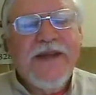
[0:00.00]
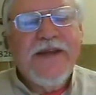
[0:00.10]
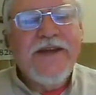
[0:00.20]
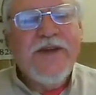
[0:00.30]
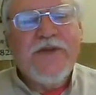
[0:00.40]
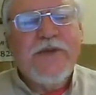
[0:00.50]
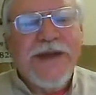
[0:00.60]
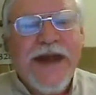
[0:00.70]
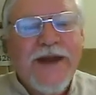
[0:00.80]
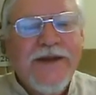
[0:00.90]
the
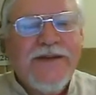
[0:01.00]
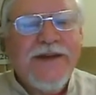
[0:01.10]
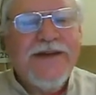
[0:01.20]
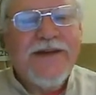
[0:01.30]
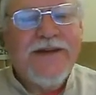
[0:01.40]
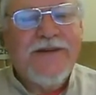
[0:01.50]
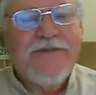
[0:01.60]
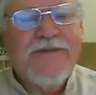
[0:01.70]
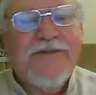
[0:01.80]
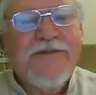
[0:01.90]
reality
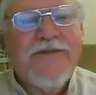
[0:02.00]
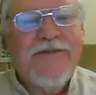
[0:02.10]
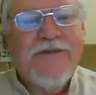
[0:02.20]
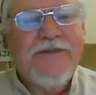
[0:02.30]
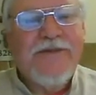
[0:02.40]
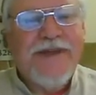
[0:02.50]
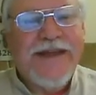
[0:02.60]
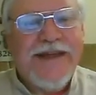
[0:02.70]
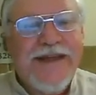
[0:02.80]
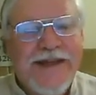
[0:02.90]
of the
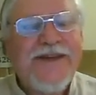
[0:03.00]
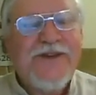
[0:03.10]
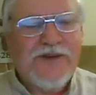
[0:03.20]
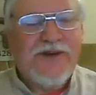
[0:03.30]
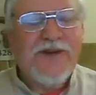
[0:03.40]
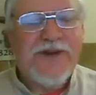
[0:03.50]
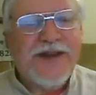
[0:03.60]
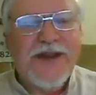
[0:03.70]
hidden journey, the